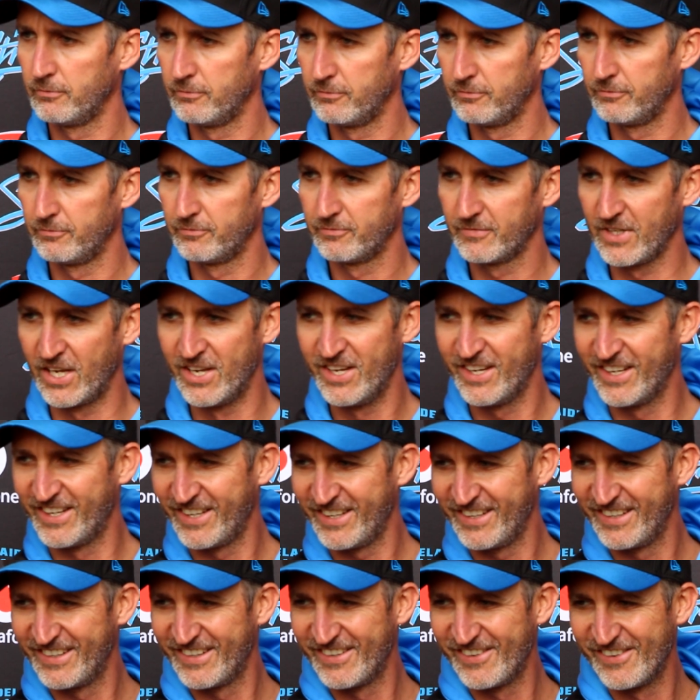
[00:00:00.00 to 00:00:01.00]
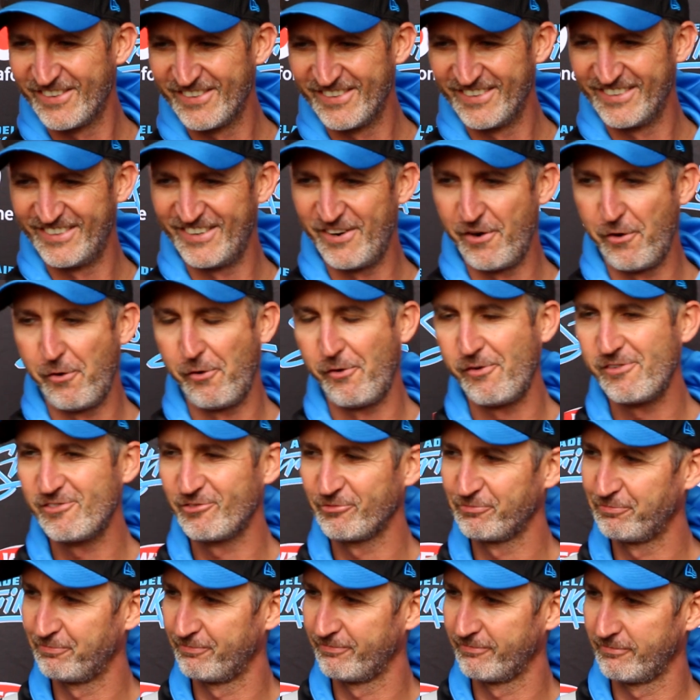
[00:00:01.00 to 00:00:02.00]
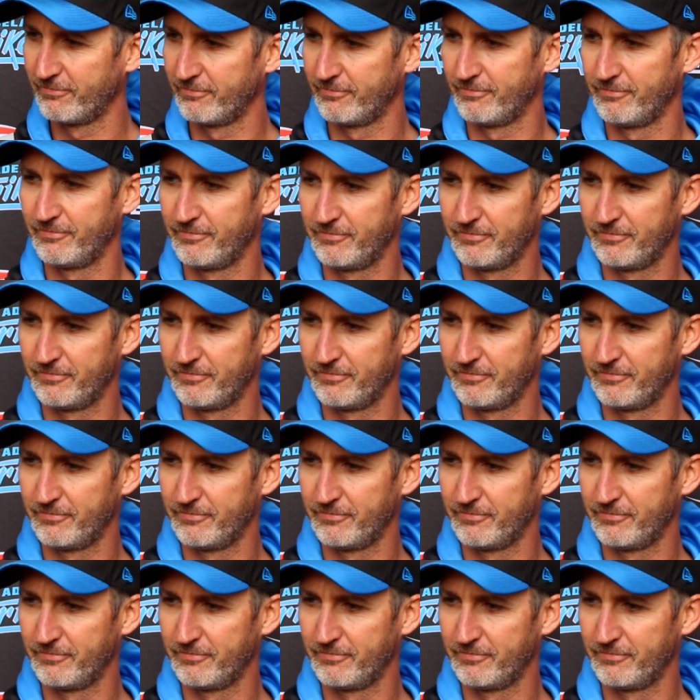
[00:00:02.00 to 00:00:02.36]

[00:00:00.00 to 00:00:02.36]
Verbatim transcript: so Andrea, I was just going to say, if you were Sydney,